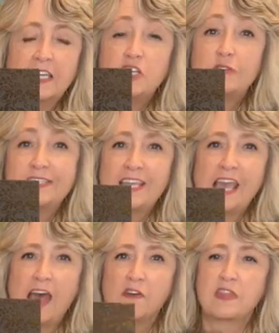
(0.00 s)
Can you
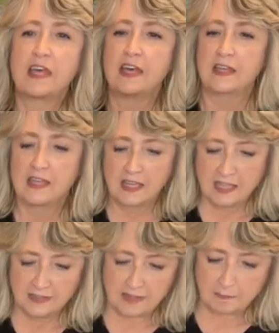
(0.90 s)
see how the,
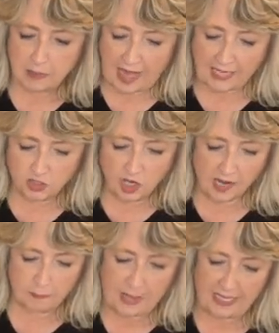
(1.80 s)
the black
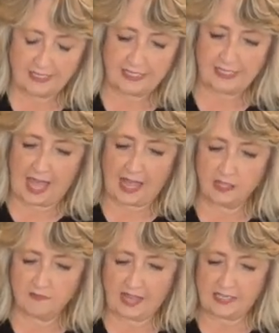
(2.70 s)
chalk paste is
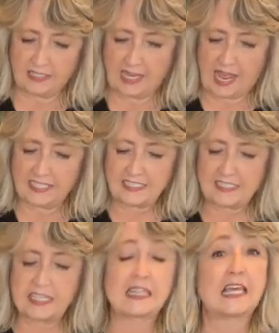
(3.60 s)
elevated and
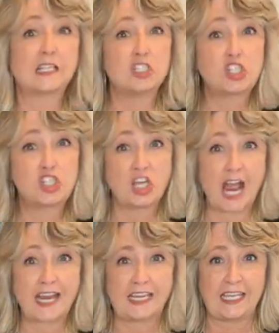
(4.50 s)
it's a little
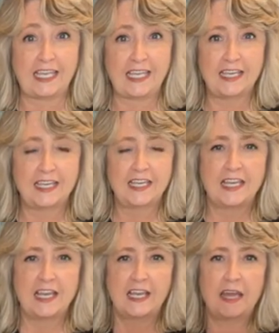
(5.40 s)
shiny
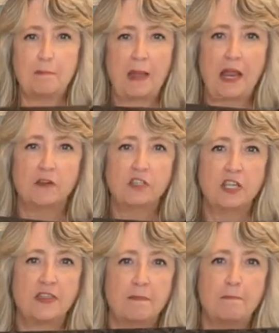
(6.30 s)
compared
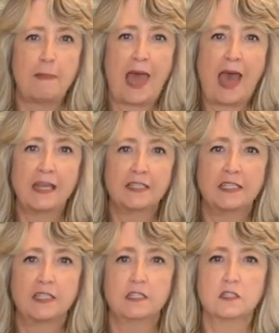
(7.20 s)
to the
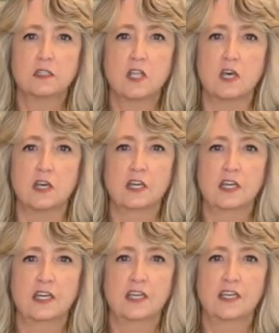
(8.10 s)
matte look
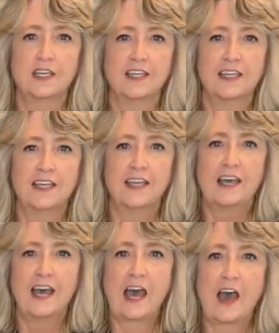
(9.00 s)

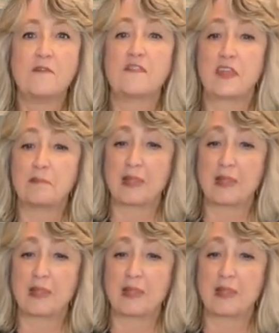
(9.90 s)
of the